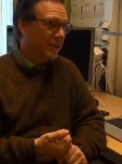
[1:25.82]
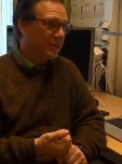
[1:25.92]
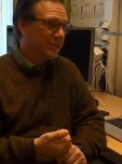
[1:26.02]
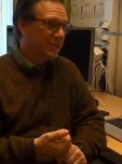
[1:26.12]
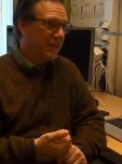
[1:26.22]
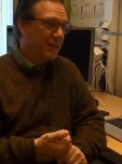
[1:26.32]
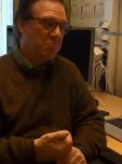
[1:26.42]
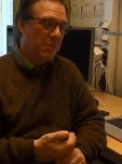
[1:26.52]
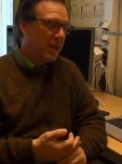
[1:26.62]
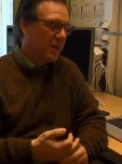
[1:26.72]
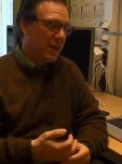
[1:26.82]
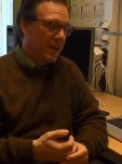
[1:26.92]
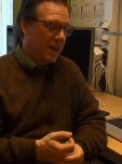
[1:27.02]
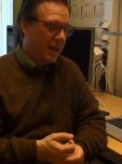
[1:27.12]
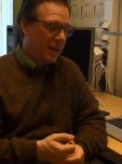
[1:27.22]
It's uh,
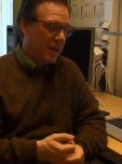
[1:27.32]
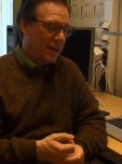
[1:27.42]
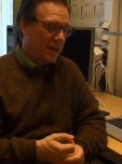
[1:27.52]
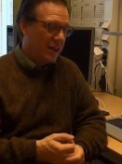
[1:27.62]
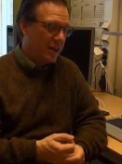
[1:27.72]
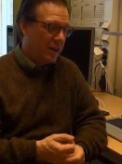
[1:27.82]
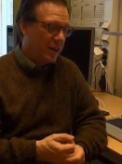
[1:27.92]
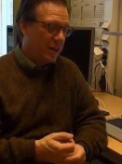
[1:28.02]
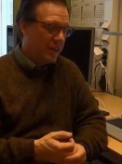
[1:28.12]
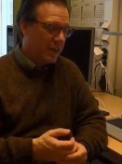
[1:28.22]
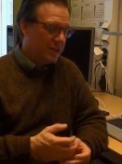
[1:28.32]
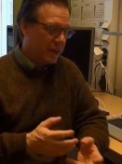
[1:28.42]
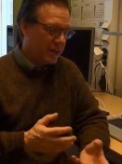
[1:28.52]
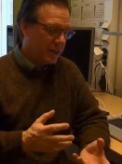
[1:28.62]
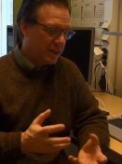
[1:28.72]
uh, the
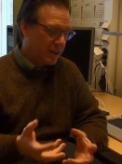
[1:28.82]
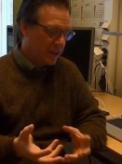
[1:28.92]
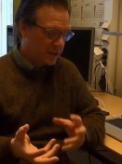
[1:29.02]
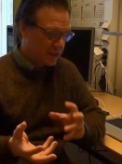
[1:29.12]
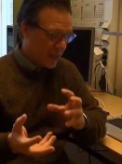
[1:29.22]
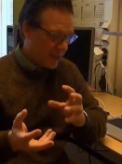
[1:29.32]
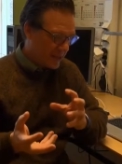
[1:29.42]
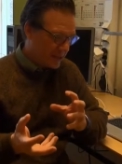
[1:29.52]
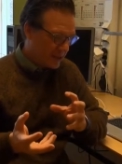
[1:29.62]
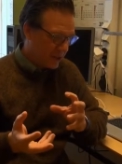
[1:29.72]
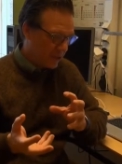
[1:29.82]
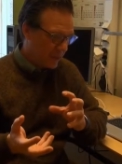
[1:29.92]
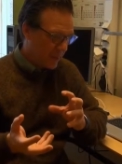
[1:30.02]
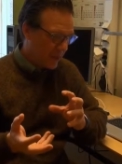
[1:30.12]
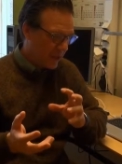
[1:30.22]
exciting thing is is
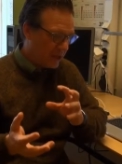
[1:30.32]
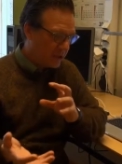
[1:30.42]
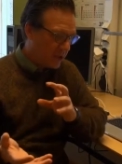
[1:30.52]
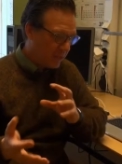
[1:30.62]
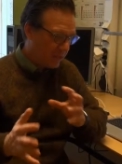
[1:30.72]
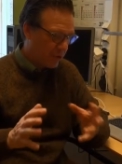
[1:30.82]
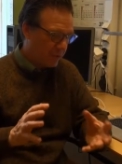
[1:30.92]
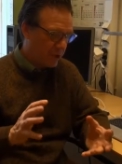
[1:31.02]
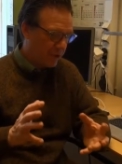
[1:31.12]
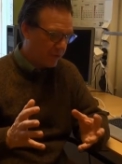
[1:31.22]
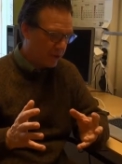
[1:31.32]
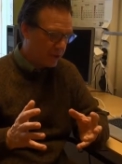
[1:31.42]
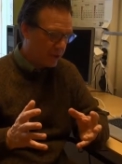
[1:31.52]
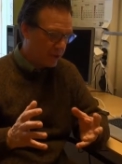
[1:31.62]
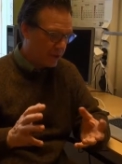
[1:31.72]
you each come from
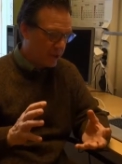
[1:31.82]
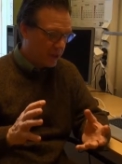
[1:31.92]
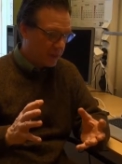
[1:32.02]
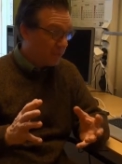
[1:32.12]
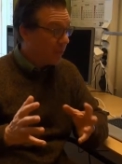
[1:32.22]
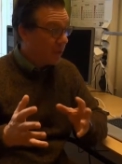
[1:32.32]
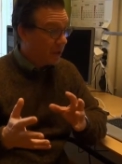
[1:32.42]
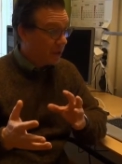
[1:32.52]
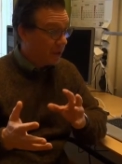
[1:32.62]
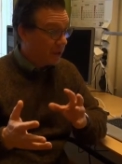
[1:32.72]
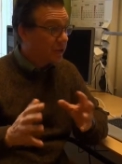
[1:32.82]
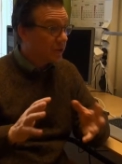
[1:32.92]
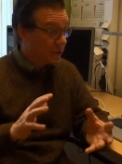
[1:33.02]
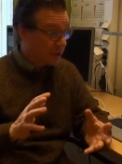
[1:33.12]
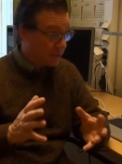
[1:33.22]
different maybe
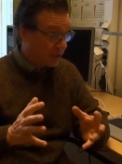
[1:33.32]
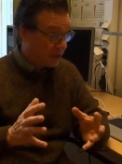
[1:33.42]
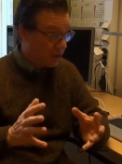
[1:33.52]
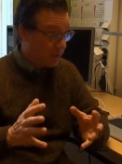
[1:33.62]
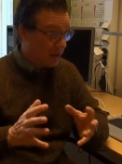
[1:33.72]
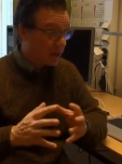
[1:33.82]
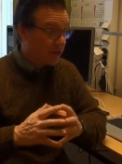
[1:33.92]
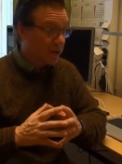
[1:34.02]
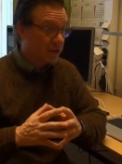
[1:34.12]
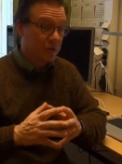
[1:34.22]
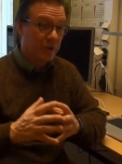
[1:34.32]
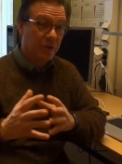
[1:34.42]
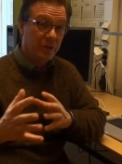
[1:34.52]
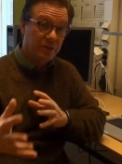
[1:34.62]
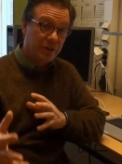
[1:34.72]
interdisciplinary backgrounds,
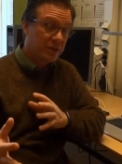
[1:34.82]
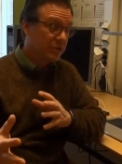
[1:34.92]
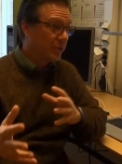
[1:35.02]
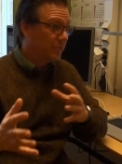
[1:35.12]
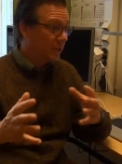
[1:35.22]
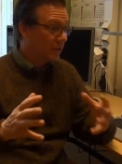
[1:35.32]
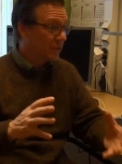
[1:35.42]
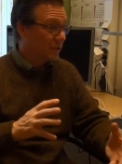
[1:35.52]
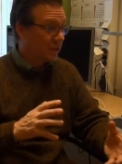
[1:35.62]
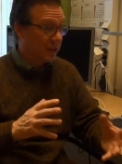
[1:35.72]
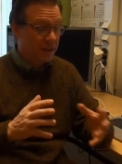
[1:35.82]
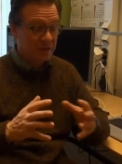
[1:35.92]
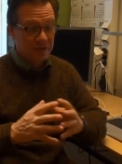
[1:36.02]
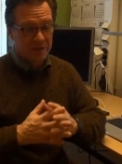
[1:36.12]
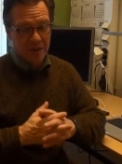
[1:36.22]
whether it's history, political
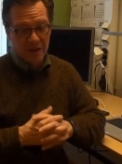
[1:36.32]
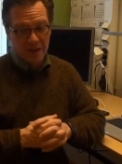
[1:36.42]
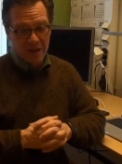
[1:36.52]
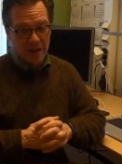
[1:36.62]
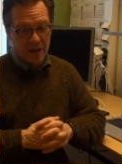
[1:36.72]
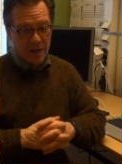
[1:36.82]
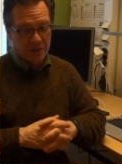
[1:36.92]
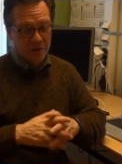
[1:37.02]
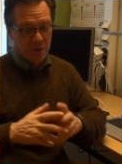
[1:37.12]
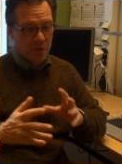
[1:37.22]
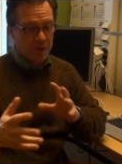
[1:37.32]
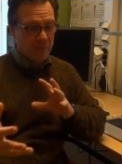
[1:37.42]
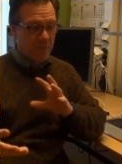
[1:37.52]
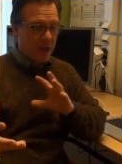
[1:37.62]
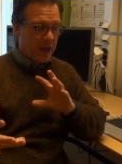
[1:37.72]
science, uh, and so on.